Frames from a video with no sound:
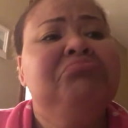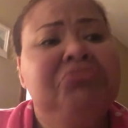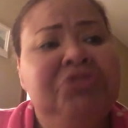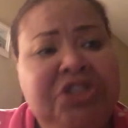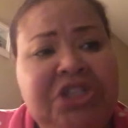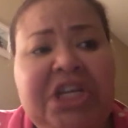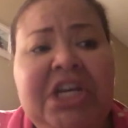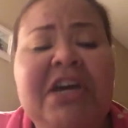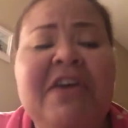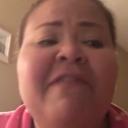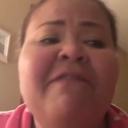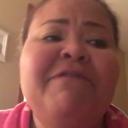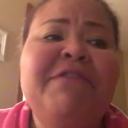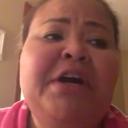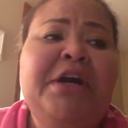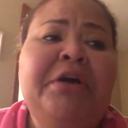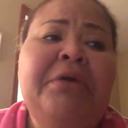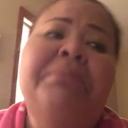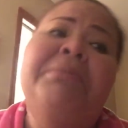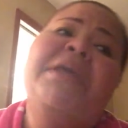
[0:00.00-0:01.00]
She
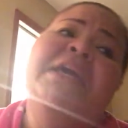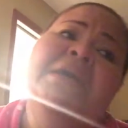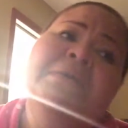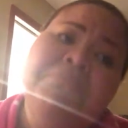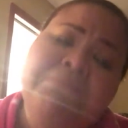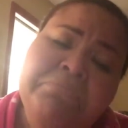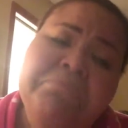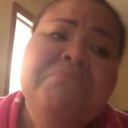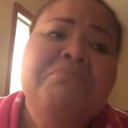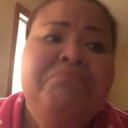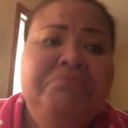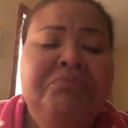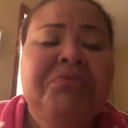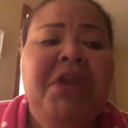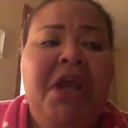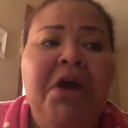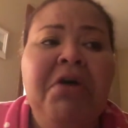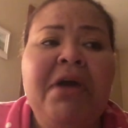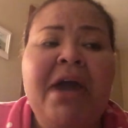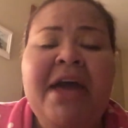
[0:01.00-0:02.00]
confirmed it.
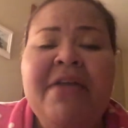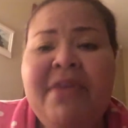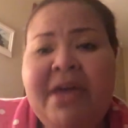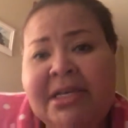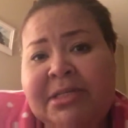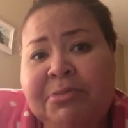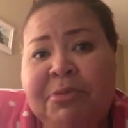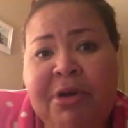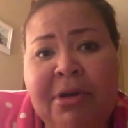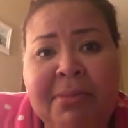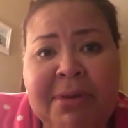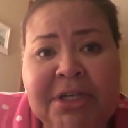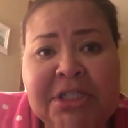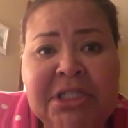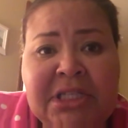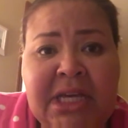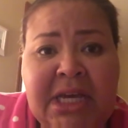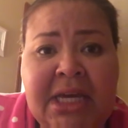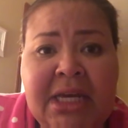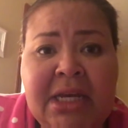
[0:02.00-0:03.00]
Okay, that's pretty
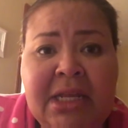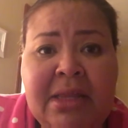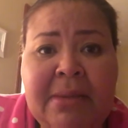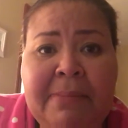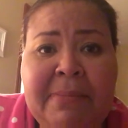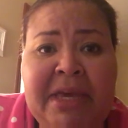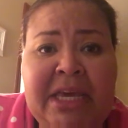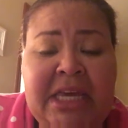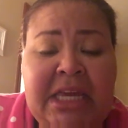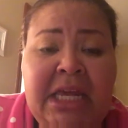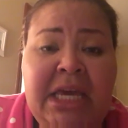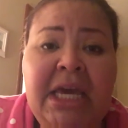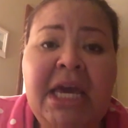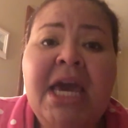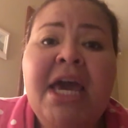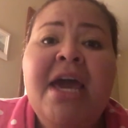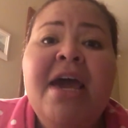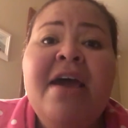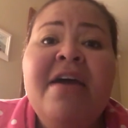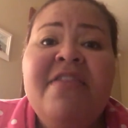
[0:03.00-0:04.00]
much the end of the meeting.
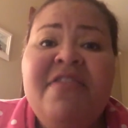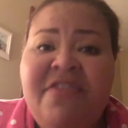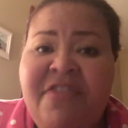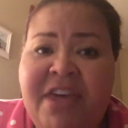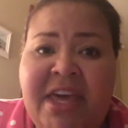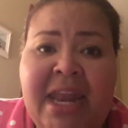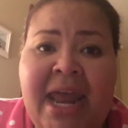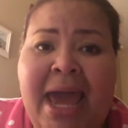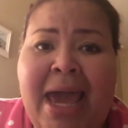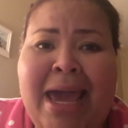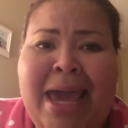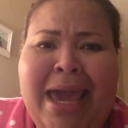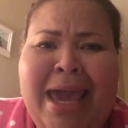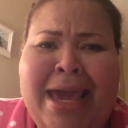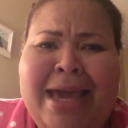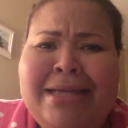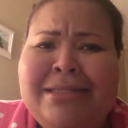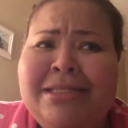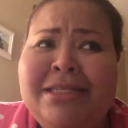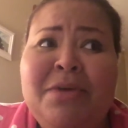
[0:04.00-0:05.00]
Then I
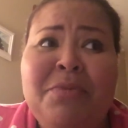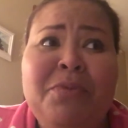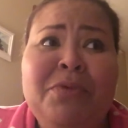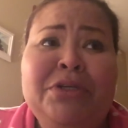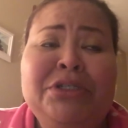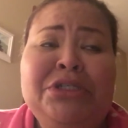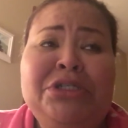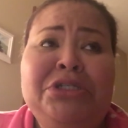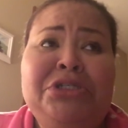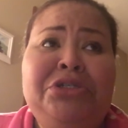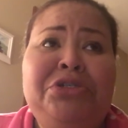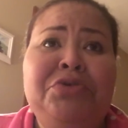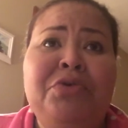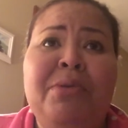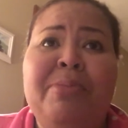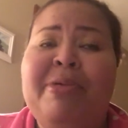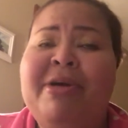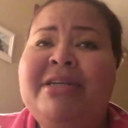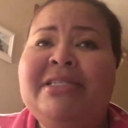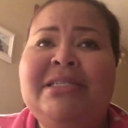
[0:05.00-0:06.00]
had someone to
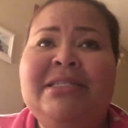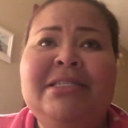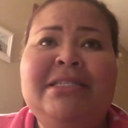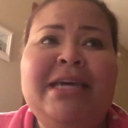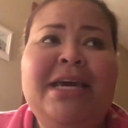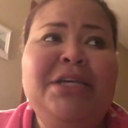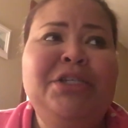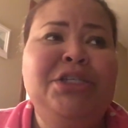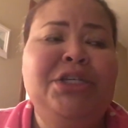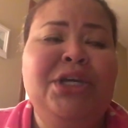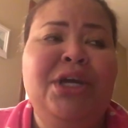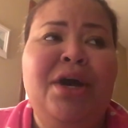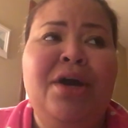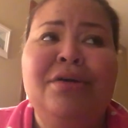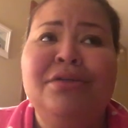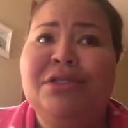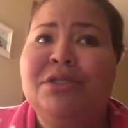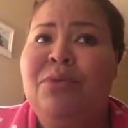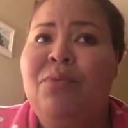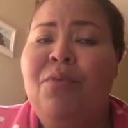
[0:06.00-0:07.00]
do a presentation
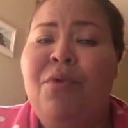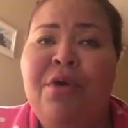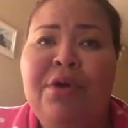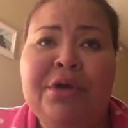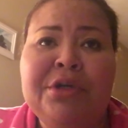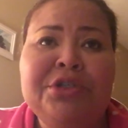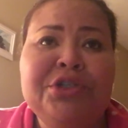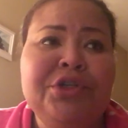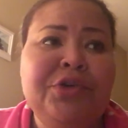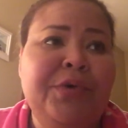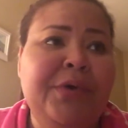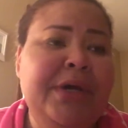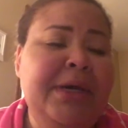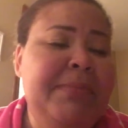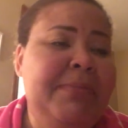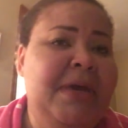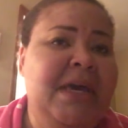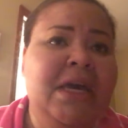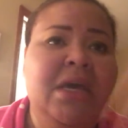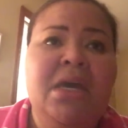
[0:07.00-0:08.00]
on some water
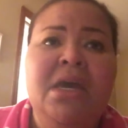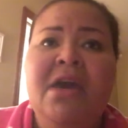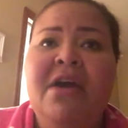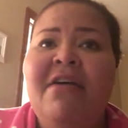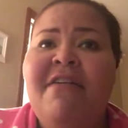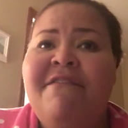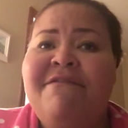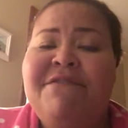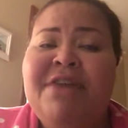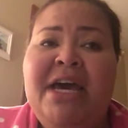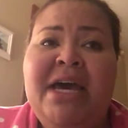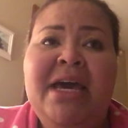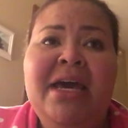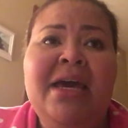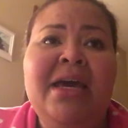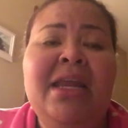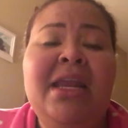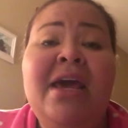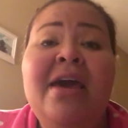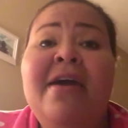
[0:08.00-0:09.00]
treatment.
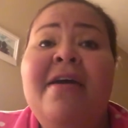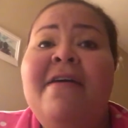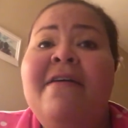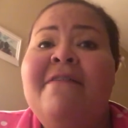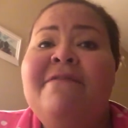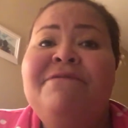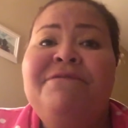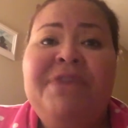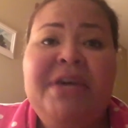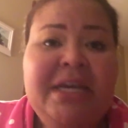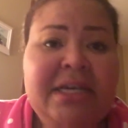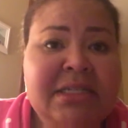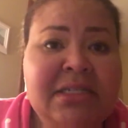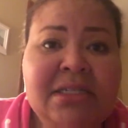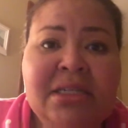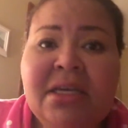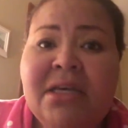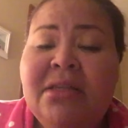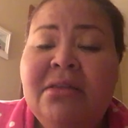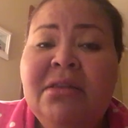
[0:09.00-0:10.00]
Fine.
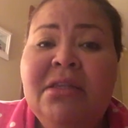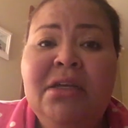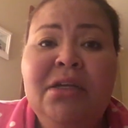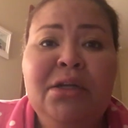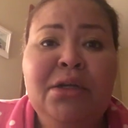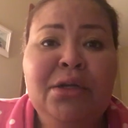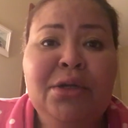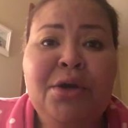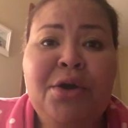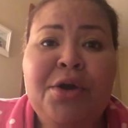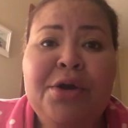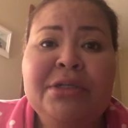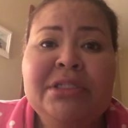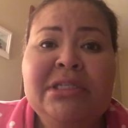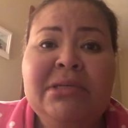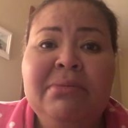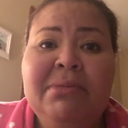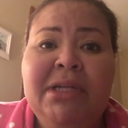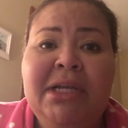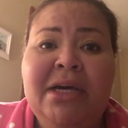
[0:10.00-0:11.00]
Fix the little girl
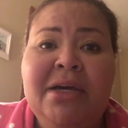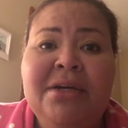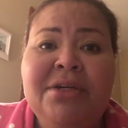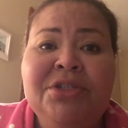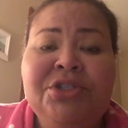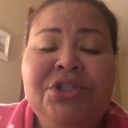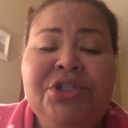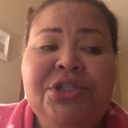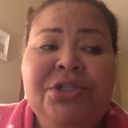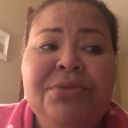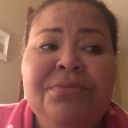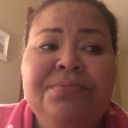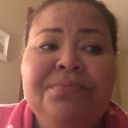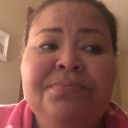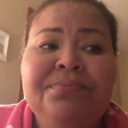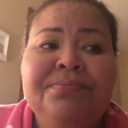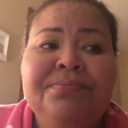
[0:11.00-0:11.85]
some lunch.